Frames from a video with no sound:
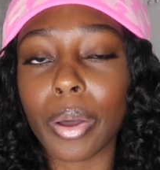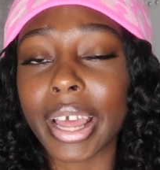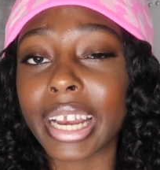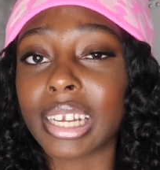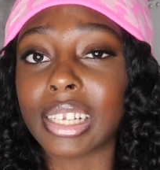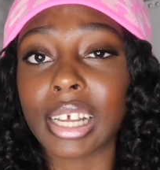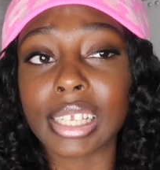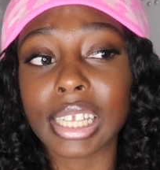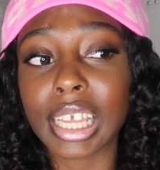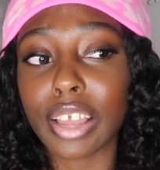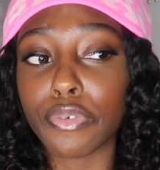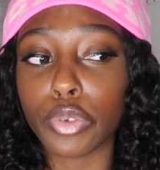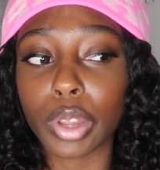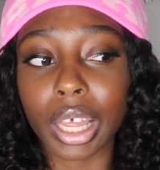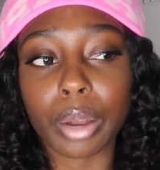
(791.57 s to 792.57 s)
and it doesn't
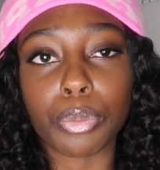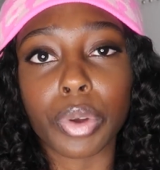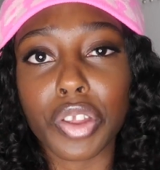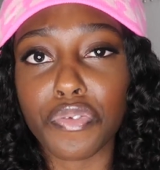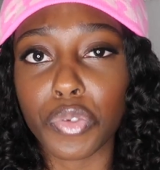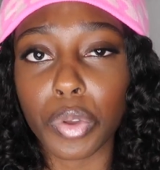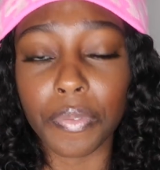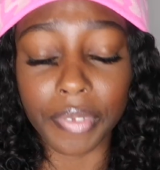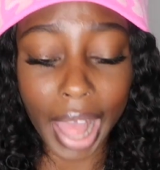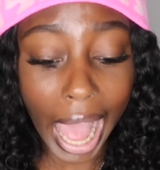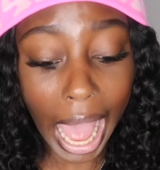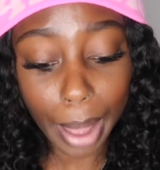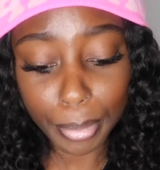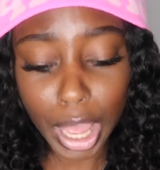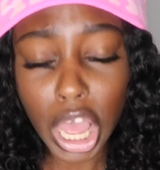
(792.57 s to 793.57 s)
give you like a preview of the
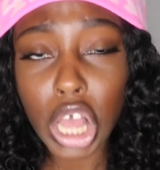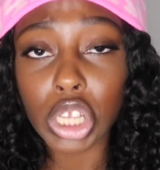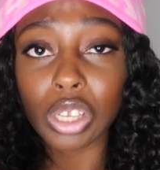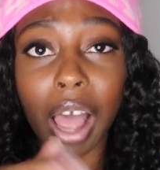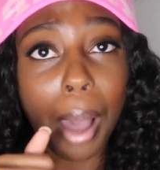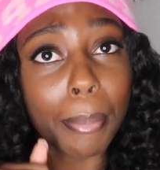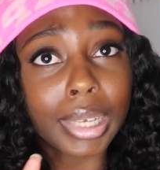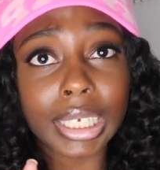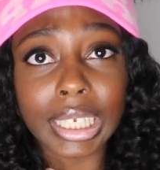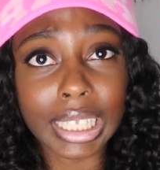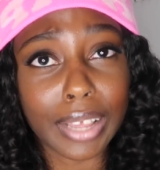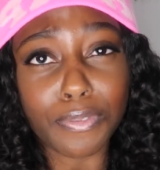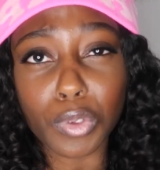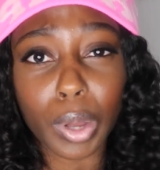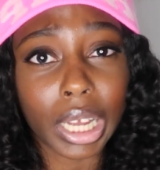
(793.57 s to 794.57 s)
app, so I'm gonna just
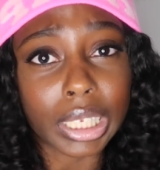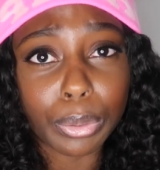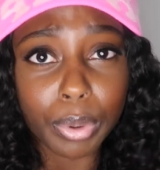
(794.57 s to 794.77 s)
give you guys a